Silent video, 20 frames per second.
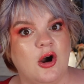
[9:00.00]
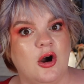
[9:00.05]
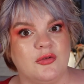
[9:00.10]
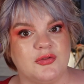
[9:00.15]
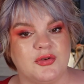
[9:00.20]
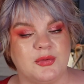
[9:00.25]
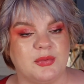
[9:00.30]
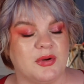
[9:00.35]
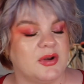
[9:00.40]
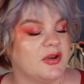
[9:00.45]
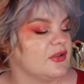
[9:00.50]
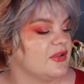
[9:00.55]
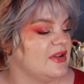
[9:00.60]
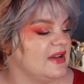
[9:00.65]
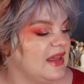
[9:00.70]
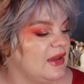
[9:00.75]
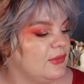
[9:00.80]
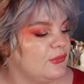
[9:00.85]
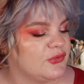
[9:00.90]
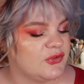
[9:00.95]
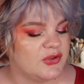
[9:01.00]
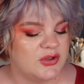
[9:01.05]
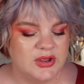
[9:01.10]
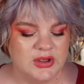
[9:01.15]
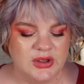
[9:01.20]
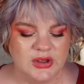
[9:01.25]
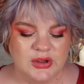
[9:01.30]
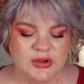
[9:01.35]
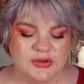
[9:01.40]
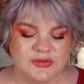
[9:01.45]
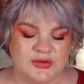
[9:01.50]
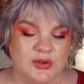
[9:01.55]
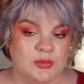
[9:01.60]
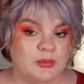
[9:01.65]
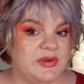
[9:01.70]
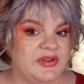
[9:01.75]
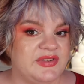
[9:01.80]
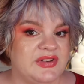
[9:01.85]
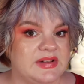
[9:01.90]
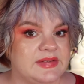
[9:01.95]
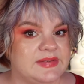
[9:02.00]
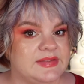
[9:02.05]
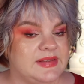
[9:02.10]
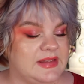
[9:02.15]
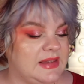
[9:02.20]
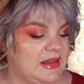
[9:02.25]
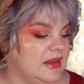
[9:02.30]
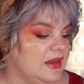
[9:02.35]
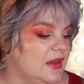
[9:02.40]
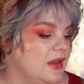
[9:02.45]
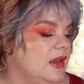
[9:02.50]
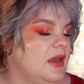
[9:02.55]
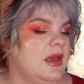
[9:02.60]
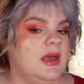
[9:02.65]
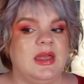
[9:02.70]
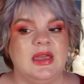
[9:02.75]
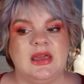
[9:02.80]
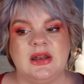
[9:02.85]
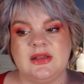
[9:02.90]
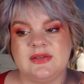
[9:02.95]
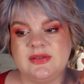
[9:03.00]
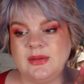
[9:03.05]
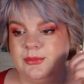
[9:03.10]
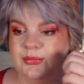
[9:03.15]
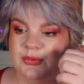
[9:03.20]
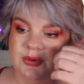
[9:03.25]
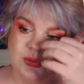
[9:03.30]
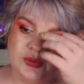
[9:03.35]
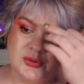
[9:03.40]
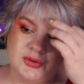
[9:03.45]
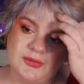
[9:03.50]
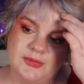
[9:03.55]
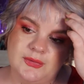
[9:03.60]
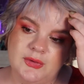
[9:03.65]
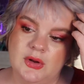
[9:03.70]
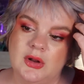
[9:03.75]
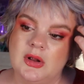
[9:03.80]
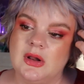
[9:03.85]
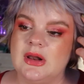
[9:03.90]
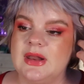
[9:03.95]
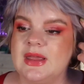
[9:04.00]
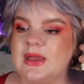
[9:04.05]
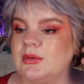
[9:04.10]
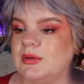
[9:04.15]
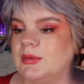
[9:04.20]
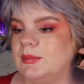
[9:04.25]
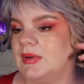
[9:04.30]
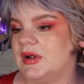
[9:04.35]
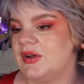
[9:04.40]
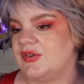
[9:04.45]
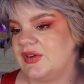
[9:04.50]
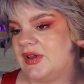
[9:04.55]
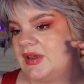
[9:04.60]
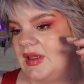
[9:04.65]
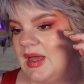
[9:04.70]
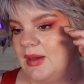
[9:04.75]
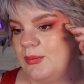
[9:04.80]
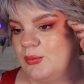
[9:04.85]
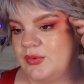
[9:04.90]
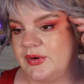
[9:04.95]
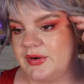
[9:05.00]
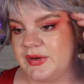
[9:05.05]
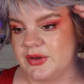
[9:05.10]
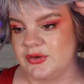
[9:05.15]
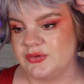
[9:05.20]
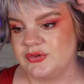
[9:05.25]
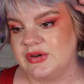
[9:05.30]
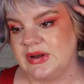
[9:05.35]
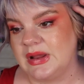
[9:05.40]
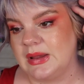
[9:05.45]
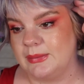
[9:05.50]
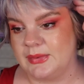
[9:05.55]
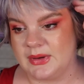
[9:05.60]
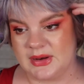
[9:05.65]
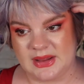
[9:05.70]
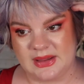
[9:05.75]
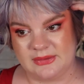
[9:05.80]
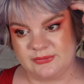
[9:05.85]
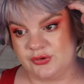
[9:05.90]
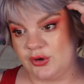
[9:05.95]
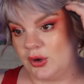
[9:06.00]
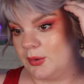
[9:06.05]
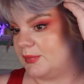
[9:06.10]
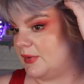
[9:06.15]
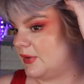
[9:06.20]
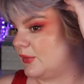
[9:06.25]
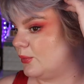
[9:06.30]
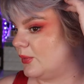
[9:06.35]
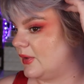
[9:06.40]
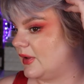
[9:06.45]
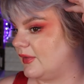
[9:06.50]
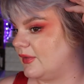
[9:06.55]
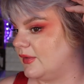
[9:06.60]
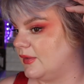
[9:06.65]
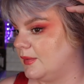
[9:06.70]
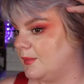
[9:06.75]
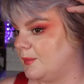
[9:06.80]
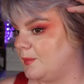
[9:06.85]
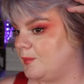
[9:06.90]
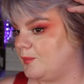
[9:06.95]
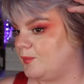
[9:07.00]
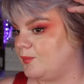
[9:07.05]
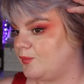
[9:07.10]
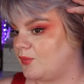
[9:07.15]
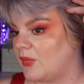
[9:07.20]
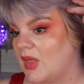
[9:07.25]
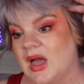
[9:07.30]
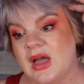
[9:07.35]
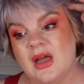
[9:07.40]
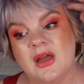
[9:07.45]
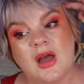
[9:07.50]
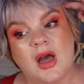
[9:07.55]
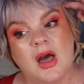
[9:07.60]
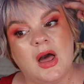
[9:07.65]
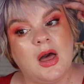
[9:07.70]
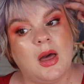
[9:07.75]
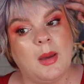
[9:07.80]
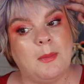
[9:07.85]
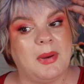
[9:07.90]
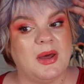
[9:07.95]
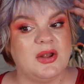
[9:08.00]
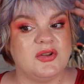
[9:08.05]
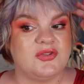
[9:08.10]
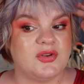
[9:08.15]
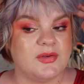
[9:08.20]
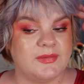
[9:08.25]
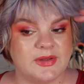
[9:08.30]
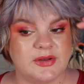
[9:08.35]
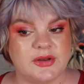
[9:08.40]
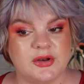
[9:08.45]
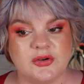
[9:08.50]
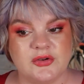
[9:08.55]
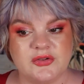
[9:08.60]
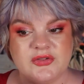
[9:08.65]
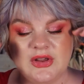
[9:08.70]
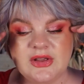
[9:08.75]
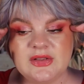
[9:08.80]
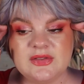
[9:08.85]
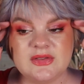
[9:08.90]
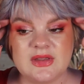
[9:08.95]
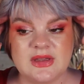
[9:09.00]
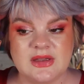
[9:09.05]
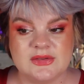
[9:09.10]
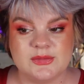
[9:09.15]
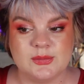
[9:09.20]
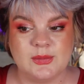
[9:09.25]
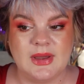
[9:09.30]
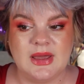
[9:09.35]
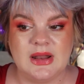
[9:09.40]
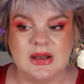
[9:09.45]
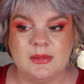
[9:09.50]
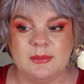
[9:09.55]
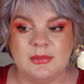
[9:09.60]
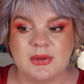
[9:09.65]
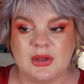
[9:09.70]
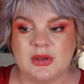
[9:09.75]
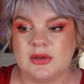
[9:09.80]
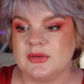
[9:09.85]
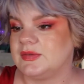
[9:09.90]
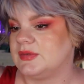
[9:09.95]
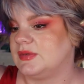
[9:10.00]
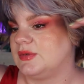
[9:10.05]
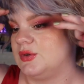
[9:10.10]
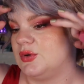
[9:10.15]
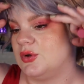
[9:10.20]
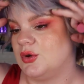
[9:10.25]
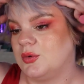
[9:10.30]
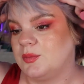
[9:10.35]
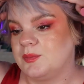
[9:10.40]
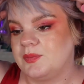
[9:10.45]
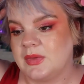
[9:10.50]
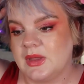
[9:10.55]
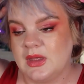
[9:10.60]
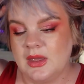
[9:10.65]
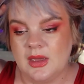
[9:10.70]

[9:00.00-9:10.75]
half the product left. So we shall see. It is a beautiful liquid blush. I am wearing it today, but I have topped it with a bunch of other shit as well, because, you know,